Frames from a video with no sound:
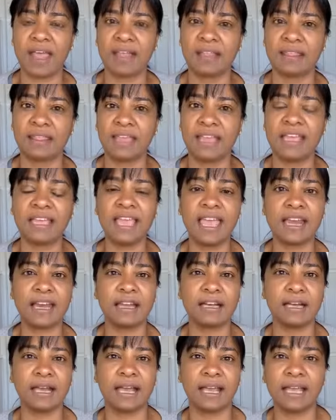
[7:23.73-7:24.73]
they get
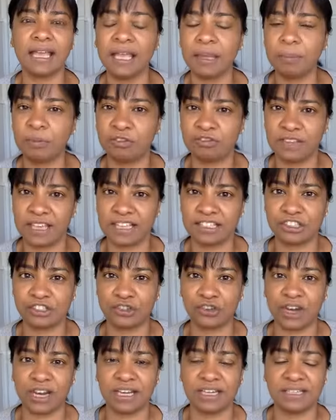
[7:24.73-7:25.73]
in a heap of guest
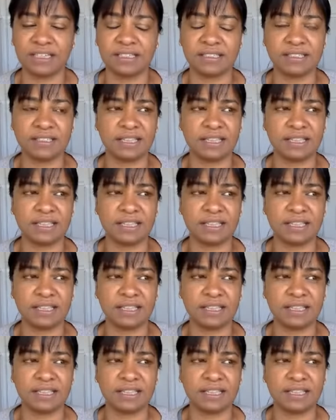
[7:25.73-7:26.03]
trainers.